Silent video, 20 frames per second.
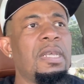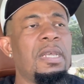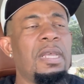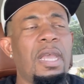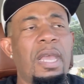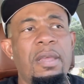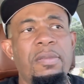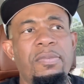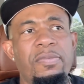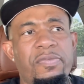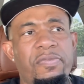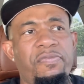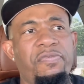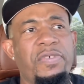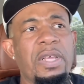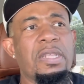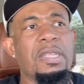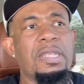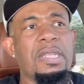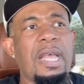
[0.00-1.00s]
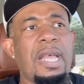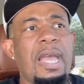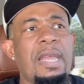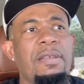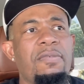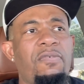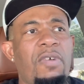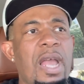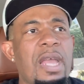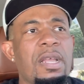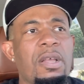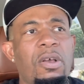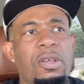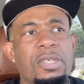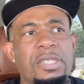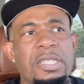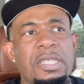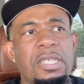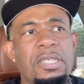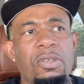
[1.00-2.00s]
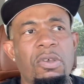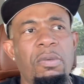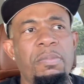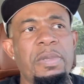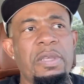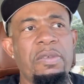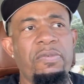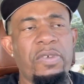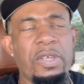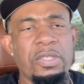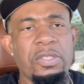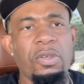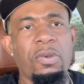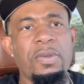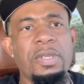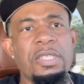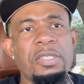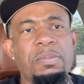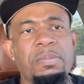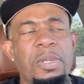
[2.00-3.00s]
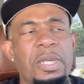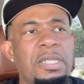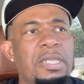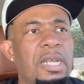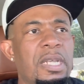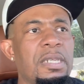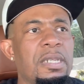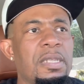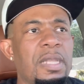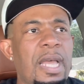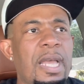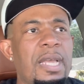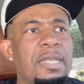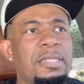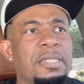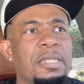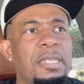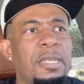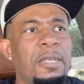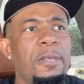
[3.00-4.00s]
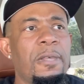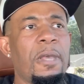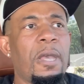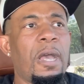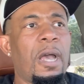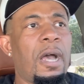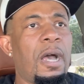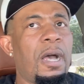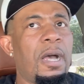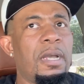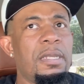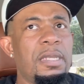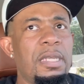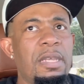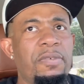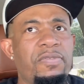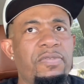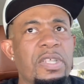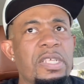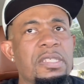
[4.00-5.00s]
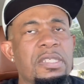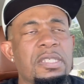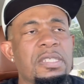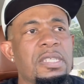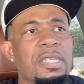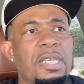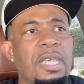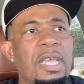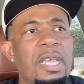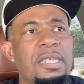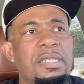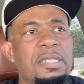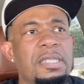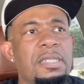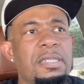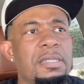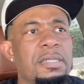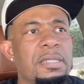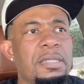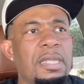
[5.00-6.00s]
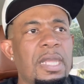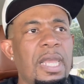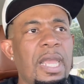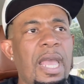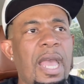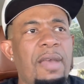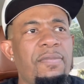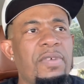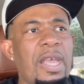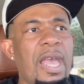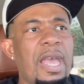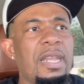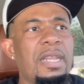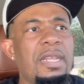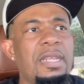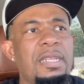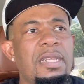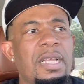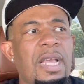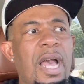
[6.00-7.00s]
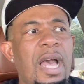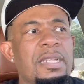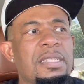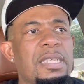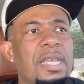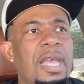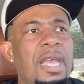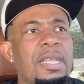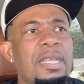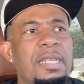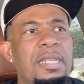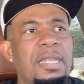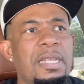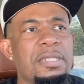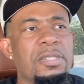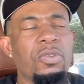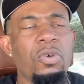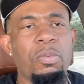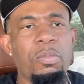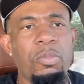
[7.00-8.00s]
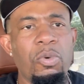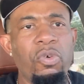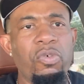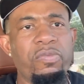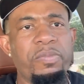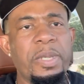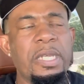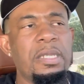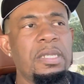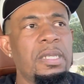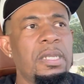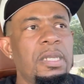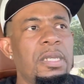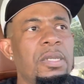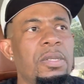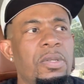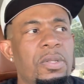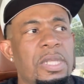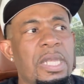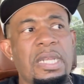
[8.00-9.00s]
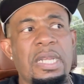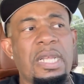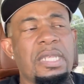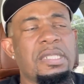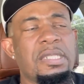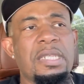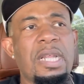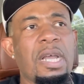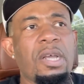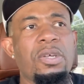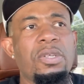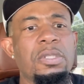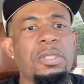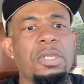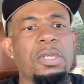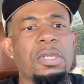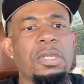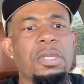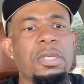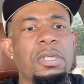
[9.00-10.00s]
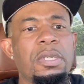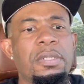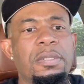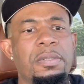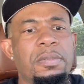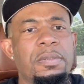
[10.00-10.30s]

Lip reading: and feeling like Ryan Garcia is going to be victorious. But nonetheless, if this is the case and they haven't had any contact and there's no movement, well, then that's not going to look good